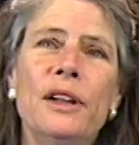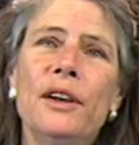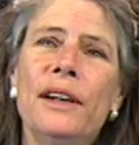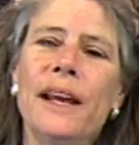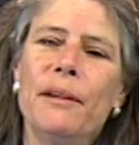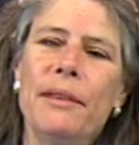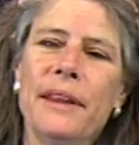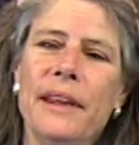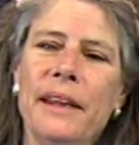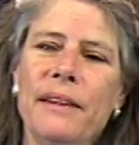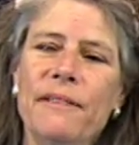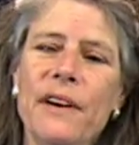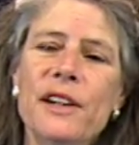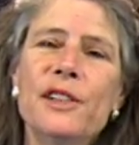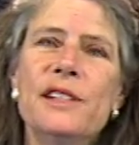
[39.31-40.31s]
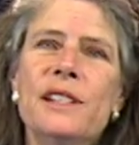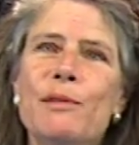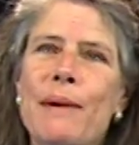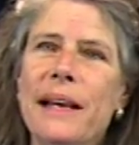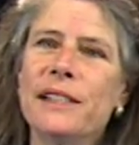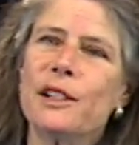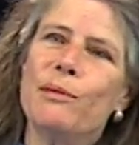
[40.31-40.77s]
look at the functions
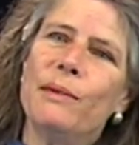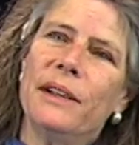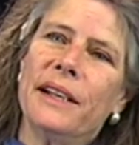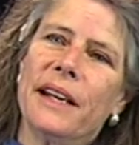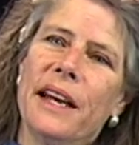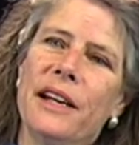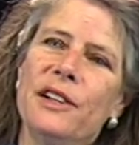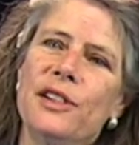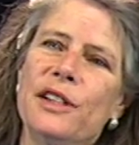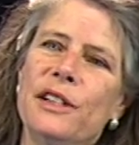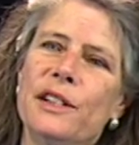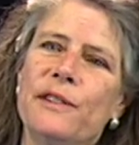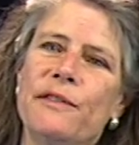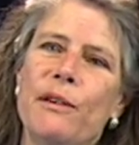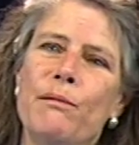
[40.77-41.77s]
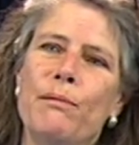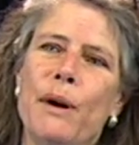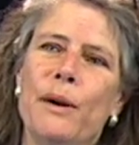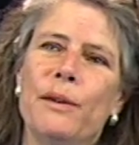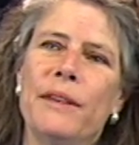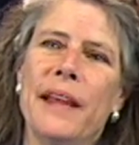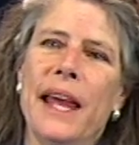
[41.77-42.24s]
of mass communications from
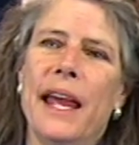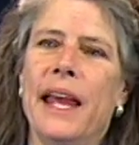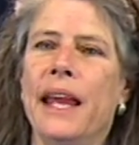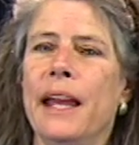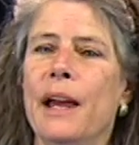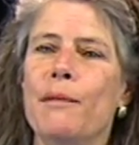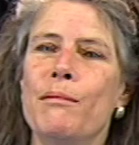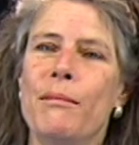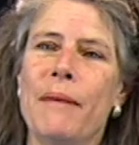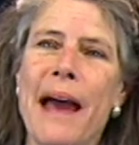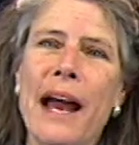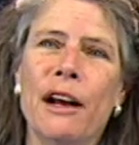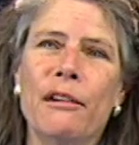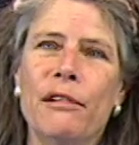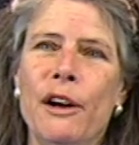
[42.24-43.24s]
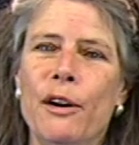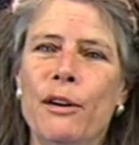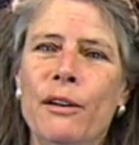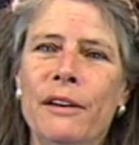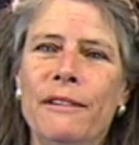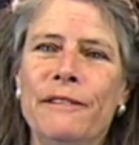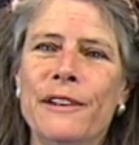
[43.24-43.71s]
both a
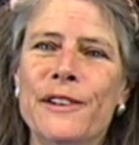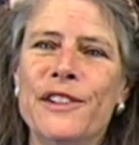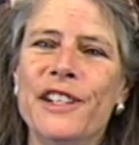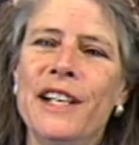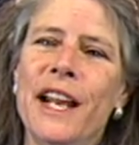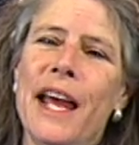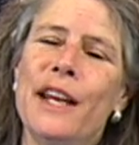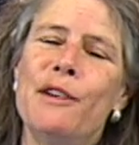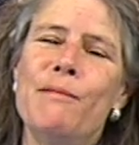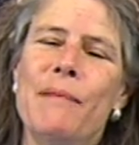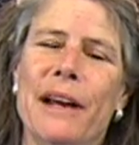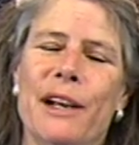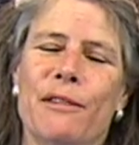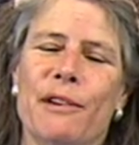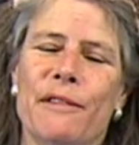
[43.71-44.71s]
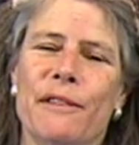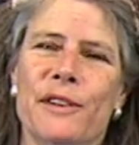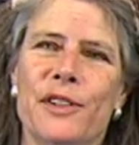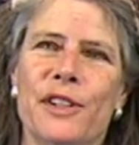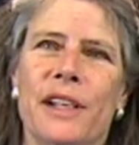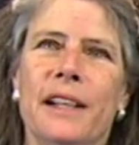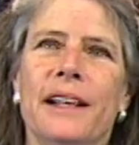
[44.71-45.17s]
macro version and a micro
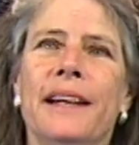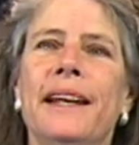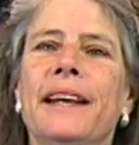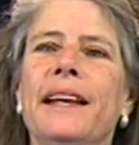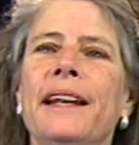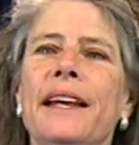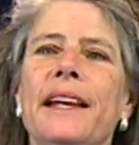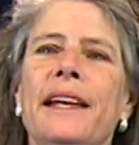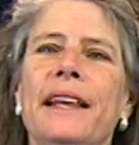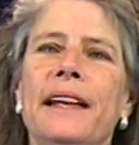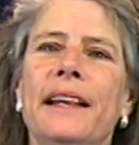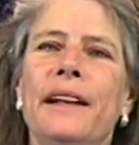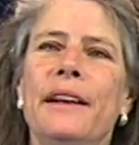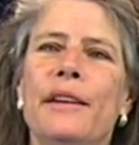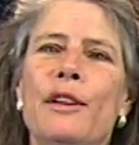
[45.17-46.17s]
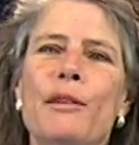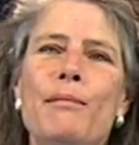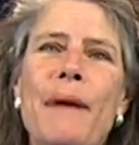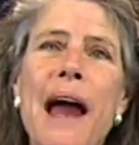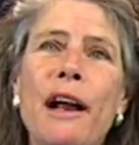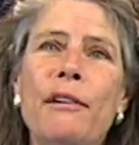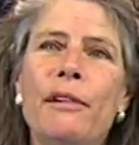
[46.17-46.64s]
version. In the
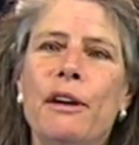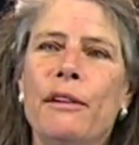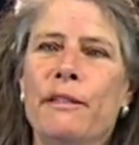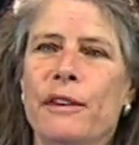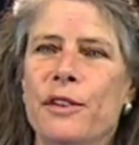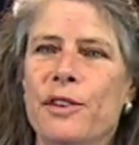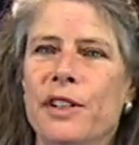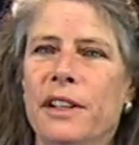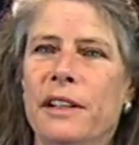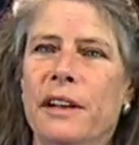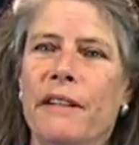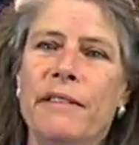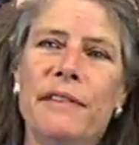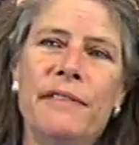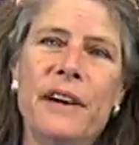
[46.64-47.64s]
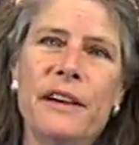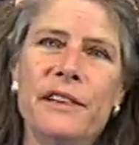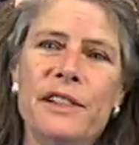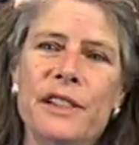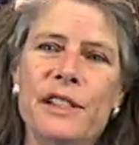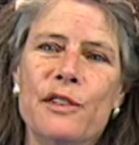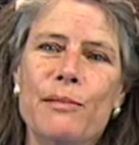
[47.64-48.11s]
macro version of the
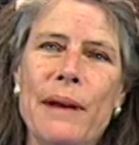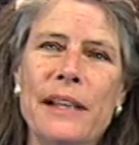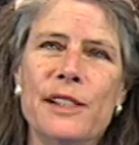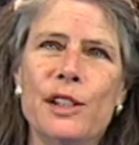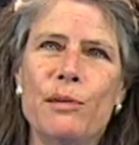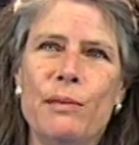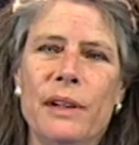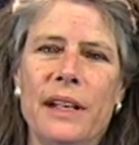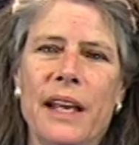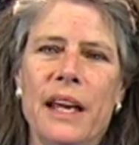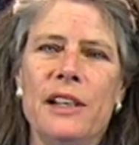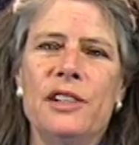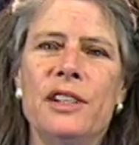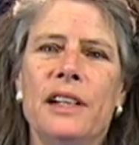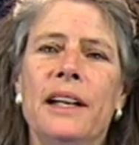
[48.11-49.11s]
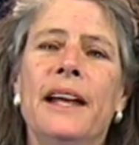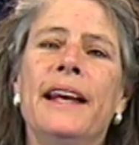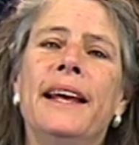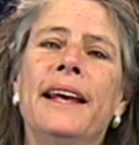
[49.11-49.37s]
functions of mass communication,